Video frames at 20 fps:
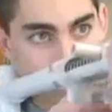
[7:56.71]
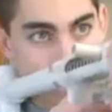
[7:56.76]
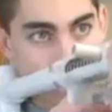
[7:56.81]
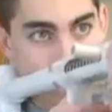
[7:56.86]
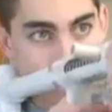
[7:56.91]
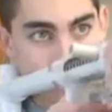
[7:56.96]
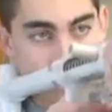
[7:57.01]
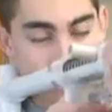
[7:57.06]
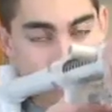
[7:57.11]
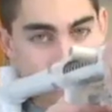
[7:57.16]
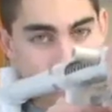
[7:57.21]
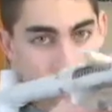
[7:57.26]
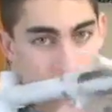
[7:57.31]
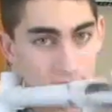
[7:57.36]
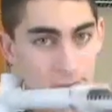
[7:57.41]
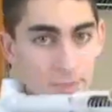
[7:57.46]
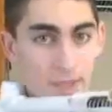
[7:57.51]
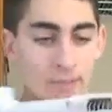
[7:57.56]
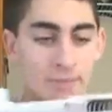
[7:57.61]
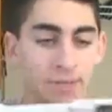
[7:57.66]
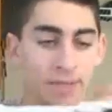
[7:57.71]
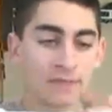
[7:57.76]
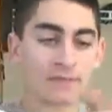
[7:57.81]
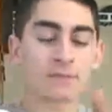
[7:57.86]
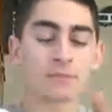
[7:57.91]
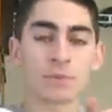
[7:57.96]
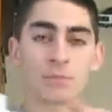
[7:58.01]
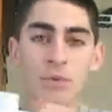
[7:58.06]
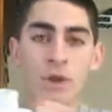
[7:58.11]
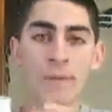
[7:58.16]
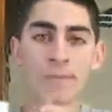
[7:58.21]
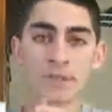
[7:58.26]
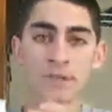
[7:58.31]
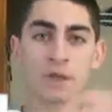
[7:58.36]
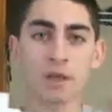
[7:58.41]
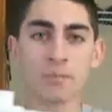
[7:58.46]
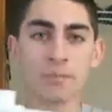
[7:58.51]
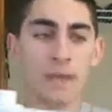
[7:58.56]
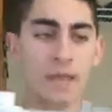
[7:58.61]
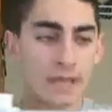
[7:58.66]
I don't have to stop aiming at them to prime the
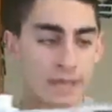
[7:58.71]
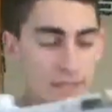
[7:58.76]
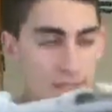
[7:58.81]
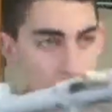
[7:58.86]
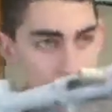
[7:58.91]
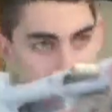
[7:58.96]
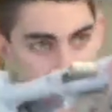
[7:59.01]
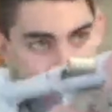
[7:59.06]
gun back.